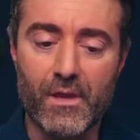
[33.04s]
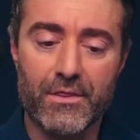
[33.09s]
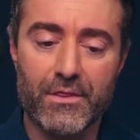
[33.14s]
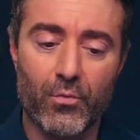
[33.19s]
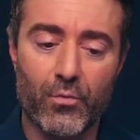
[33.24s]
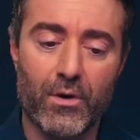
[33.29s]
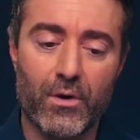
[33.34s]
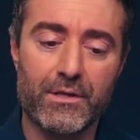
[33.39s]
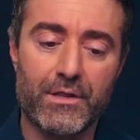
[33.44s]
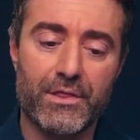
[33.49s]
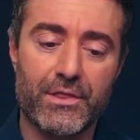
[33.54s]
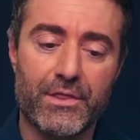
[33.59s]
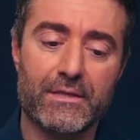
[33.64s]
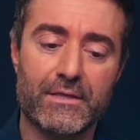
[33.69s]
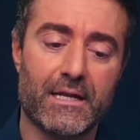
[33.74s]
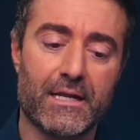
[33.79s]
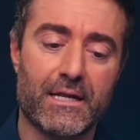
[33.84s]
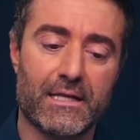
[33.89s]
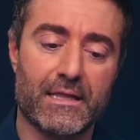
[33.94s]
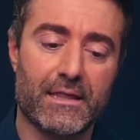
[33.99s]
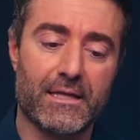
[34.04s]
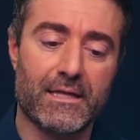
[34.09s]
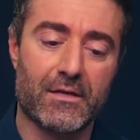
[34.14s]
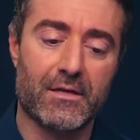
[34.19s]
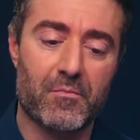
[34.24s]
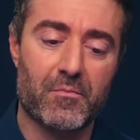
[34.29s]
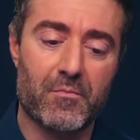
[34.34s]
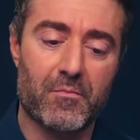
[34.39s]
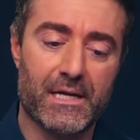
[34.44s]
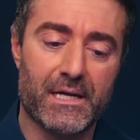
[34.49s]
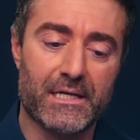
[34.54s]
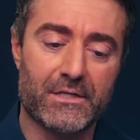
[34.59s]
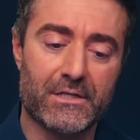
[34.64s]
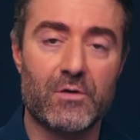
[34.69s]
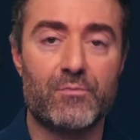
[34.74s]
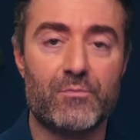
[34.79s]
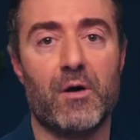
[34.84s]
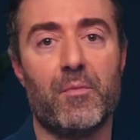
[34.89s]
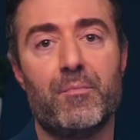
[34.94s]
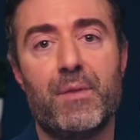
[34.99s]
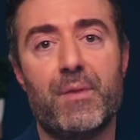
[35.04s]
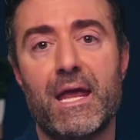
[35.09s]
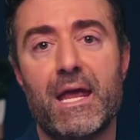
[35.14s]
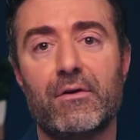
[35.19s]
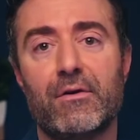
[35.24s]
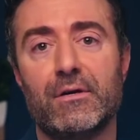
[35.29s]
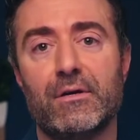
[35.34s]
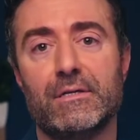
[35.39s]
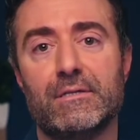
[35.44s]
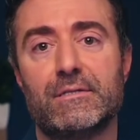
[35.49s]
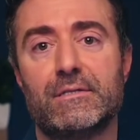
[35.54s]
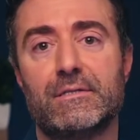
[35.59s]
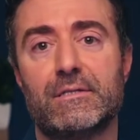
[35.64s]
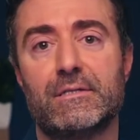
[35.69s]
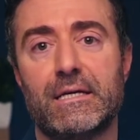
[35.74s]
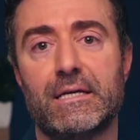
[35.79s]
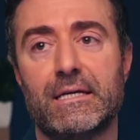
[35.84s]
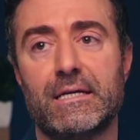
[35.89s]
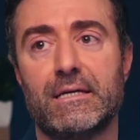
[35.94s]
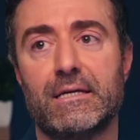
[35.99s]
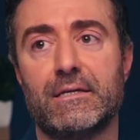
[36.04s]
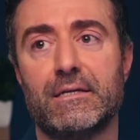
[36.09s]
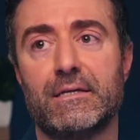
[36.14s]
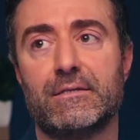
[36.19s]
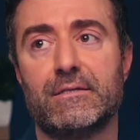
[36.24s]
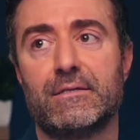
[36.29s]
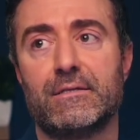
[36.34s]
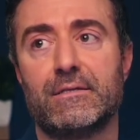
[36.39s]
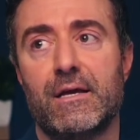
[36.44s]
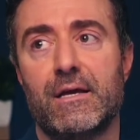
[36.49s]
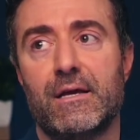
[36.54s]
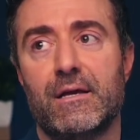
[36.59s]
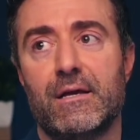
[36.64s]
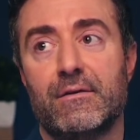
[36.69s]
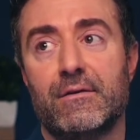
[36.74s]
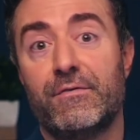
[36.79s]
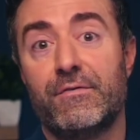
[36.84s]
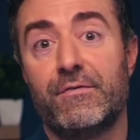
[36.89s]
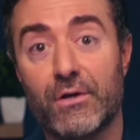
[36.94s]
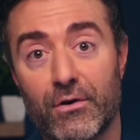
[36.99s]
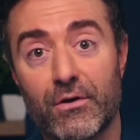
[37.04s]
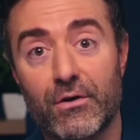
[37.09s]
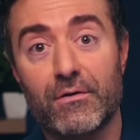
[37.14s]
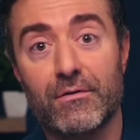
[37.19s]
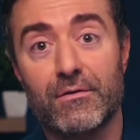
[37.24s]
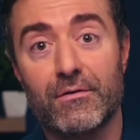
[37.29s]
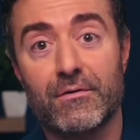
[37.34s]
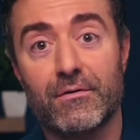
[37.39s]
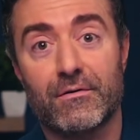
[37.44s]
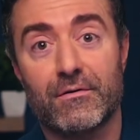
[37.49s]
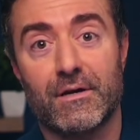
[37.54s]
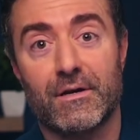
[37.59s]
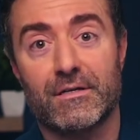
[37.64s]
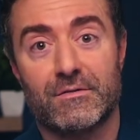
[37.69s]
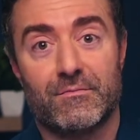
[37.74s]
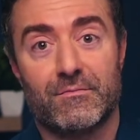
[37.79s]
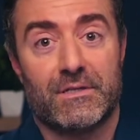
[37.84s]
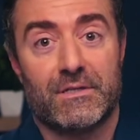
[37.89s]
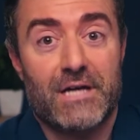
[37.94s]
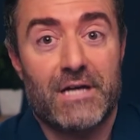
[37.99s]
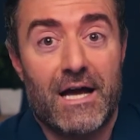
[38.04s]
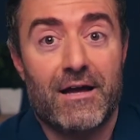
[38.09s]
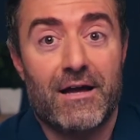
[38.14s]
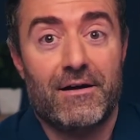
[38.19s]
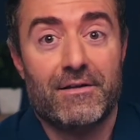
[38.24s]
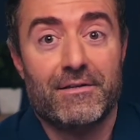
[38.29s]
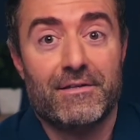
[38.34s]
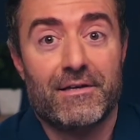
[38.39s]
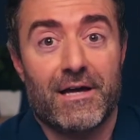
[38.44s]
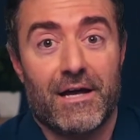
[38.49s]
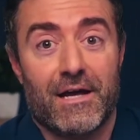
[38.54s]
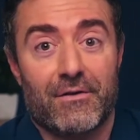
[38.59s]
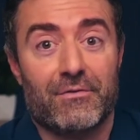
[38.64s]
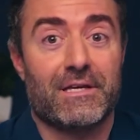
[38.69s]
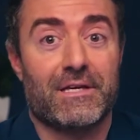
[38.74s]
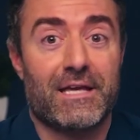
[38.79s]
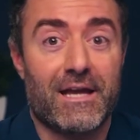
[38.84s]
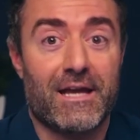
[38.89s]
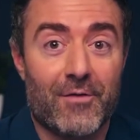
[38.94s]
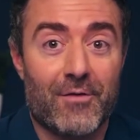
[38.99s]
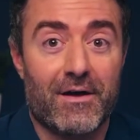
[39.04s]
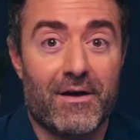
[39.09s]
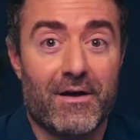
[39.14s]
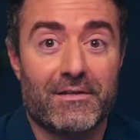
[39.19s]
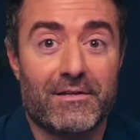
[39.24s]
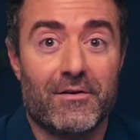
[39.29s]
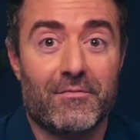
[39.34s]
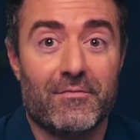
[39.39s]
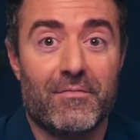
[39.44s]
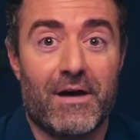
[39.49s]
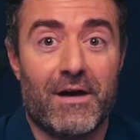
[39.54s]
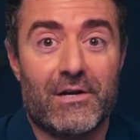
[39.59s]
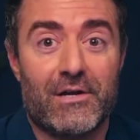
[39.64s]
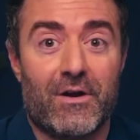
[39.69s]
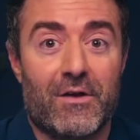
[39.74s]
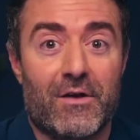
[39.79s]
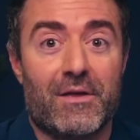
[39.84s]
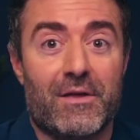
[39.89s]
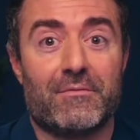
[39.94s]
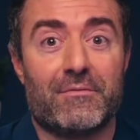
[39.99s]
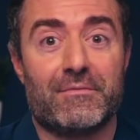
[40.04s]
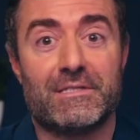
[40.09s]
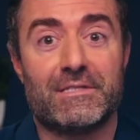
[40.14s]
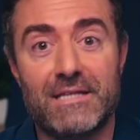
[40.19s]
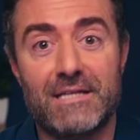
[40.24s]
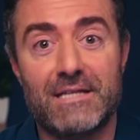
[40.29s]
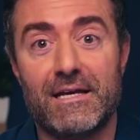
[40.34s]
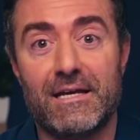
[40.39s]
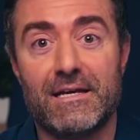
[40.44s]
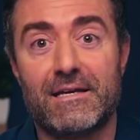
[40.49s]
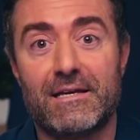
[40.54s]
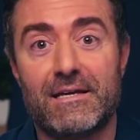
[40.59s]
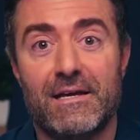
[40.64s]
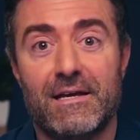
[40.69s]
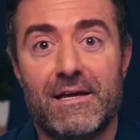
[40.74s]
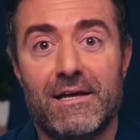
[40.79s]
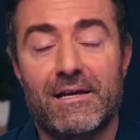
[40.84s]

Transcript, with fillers: The one thing that I think may trip up parents is fear, right? So my child, I really care about them. I don't want to make a mistake.